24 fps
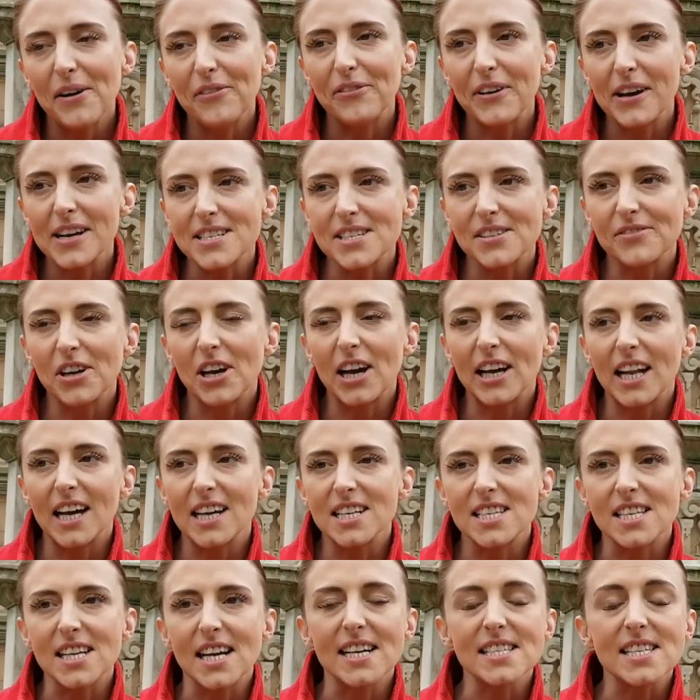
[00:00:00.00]
Well, first of all, I'd
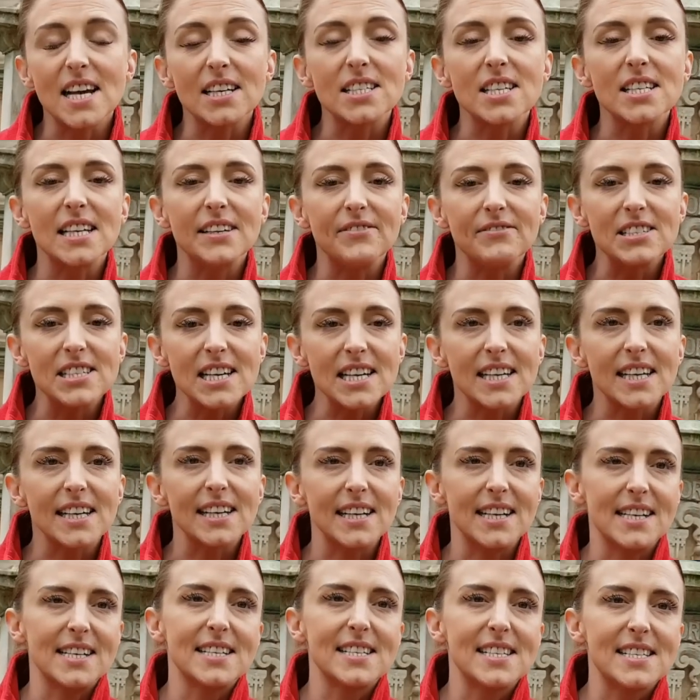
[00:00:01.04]
like to say it's utterly
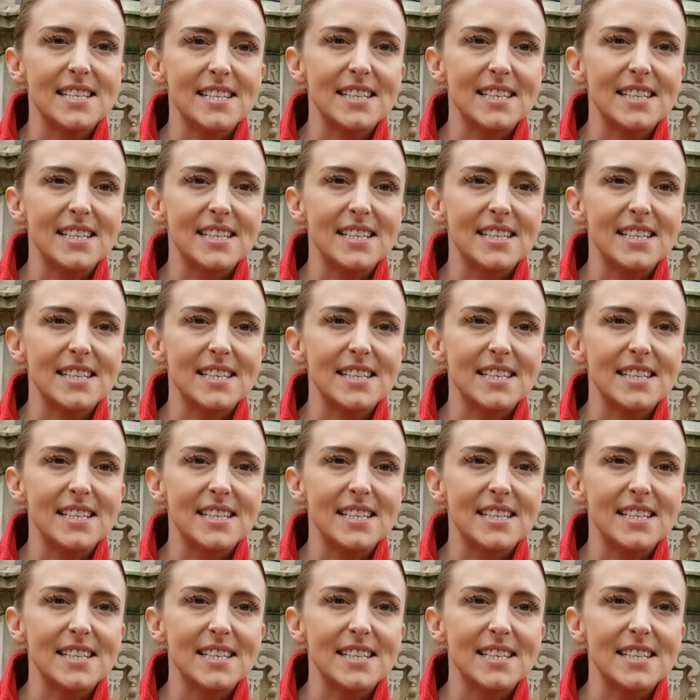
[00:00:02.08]
ridiculous.